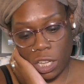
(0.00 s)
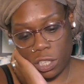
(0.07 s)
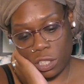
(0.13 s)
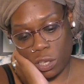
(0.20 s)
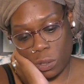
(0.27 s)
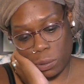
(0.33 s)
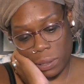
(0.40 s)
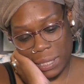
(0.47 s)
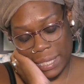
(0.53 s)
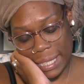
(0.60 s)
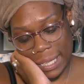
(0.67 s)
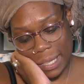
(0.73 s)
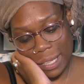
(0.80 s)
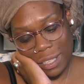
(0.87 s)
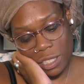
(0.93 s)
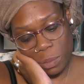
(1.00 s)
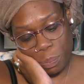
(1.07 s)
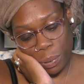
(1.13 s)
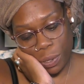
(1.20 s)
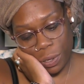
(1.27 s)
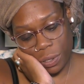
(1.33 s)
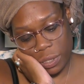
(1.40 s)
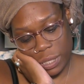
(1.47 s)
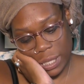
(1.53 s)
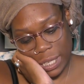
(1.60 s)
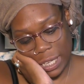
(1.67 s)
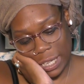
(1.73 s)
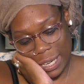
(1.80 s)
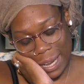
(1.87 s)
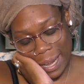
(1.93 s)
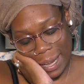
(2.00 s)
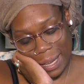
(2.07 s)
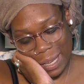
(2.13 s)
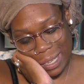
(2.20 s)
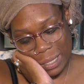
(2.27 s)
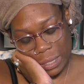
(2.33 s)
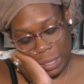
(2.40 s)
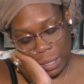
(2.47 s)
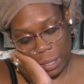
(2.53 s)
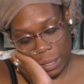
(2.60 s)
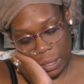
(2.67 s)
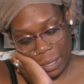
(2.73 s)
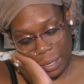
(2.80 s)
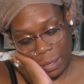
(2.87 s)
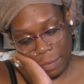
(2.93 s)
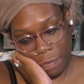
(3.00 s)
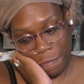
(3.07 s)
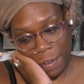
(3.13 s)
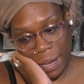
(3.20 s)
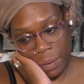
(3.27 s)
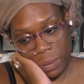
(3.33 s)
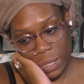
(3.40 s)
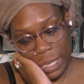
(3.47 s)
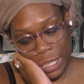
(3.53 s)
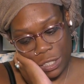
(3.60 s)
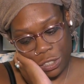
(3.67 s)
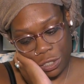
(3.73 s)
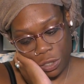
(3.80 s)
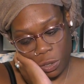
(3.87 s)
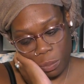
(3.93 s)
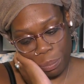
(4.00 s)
You see this person as a foundational